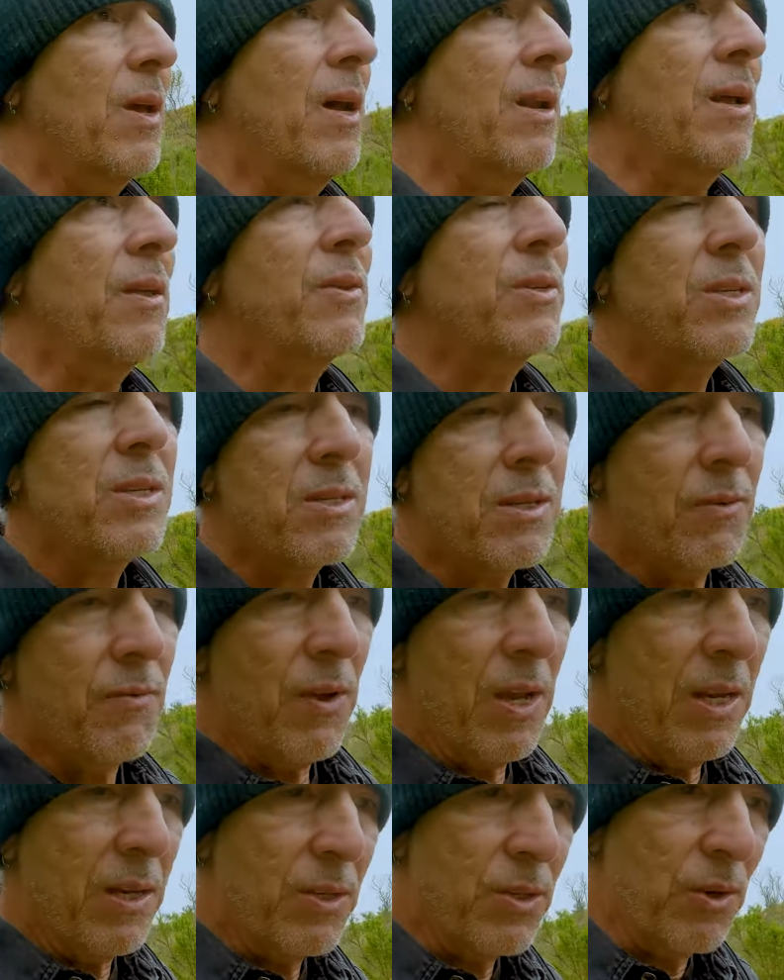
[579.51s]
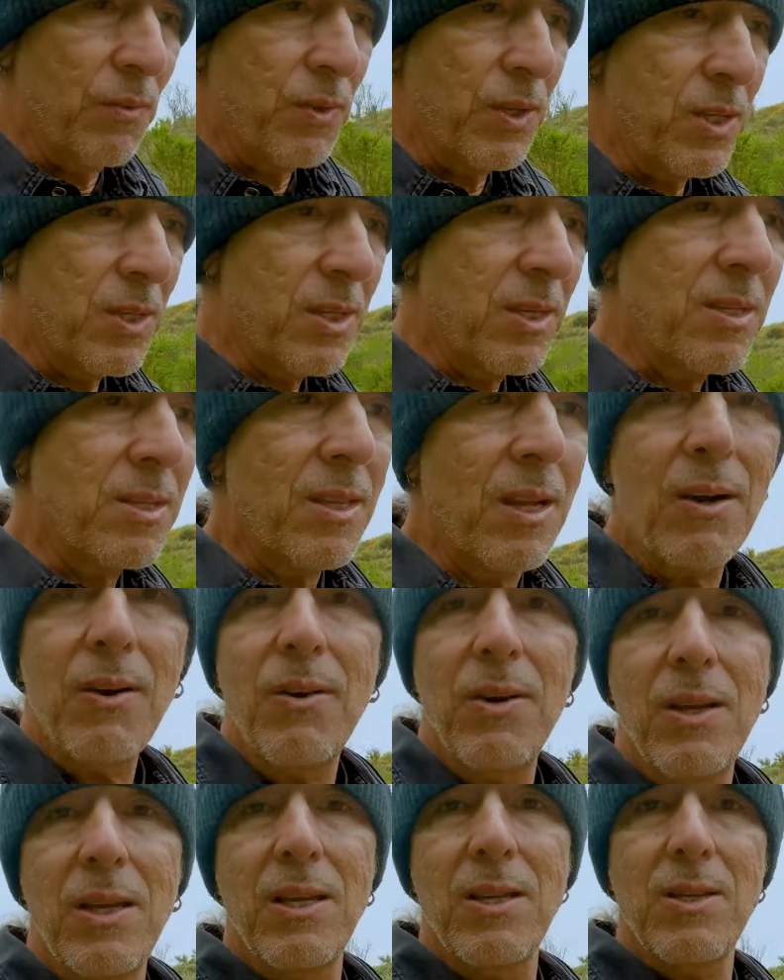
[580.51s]
Another disadvantage of this is
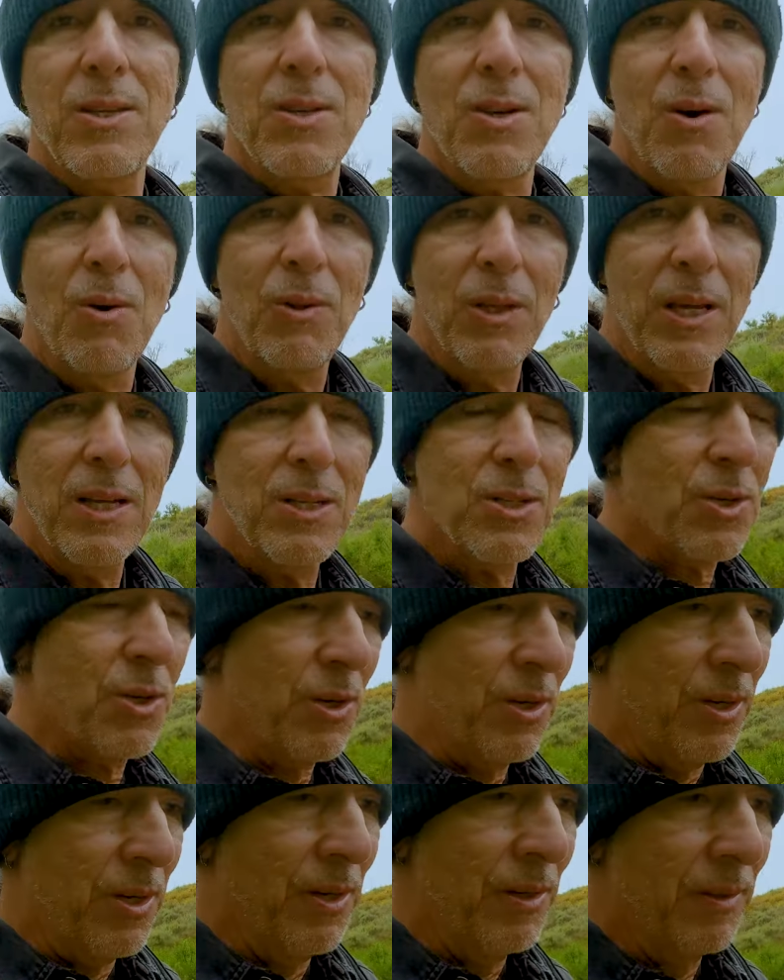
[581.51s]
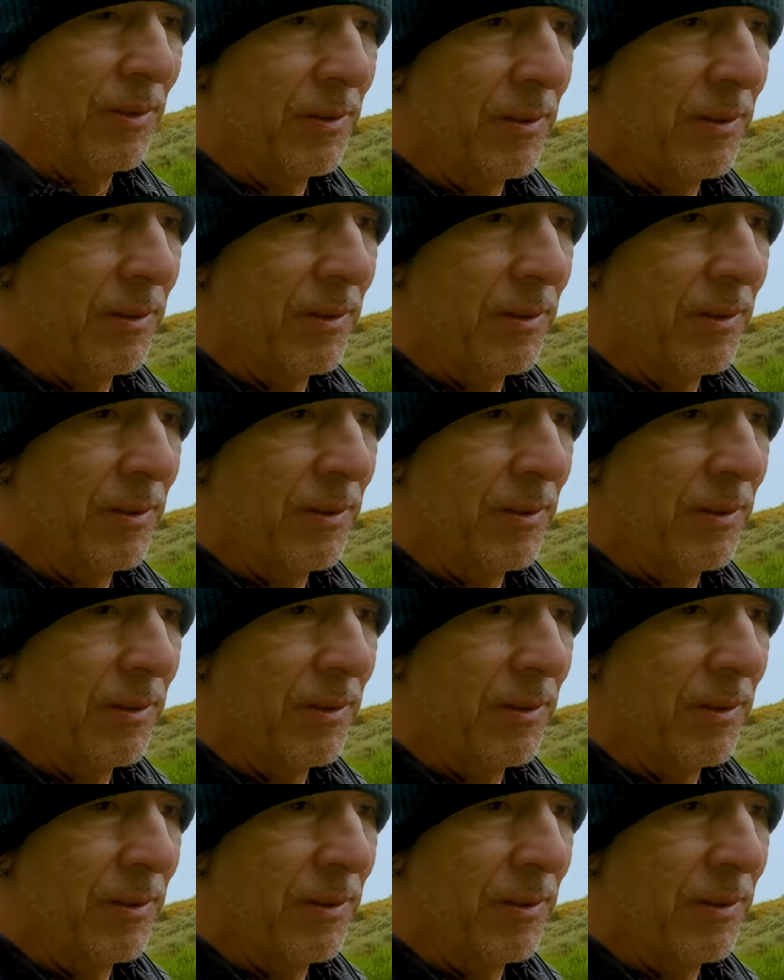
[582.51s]
there is no lens hood.